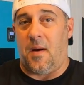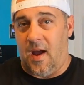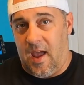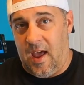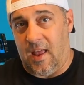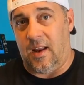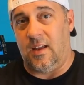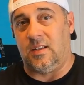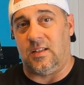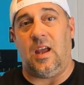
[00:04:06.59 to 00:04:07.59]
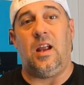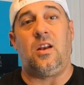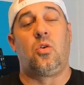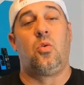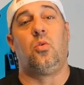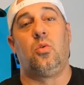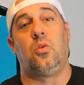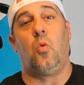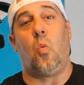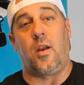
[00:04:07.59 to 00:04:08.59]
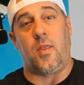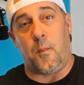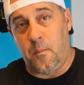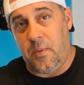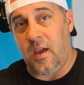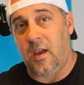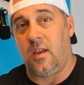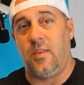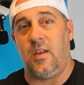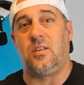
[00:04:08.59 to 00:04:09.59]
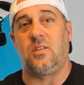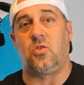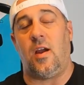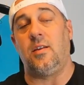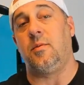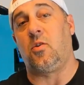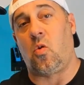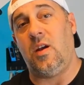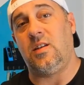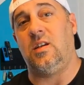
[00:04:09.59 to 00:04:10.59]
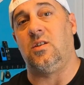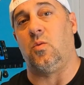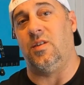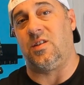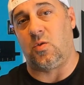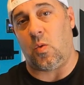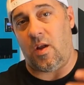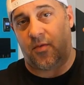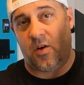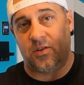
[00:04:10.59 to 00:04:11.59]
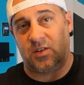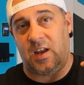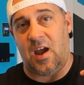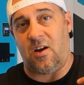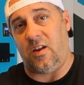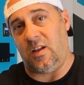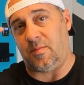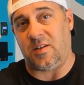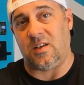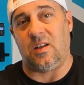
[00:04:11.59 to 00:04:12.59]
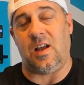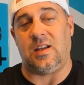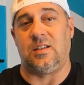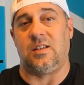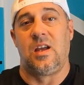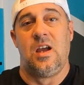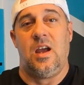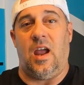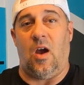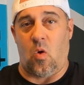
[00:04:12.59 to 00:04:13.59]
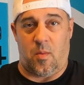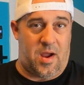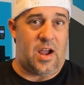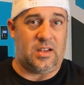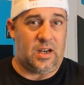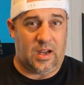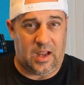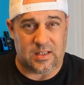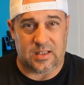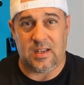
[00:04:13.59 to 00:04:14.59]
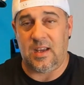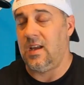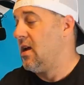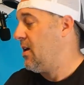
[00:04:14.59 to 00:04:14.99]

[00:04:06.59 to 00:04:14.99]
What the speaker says: My head stayed cool. One of the big things that drives me crazy is when the sweat falls down, hits my sunglasses, or my eyes and I can't see.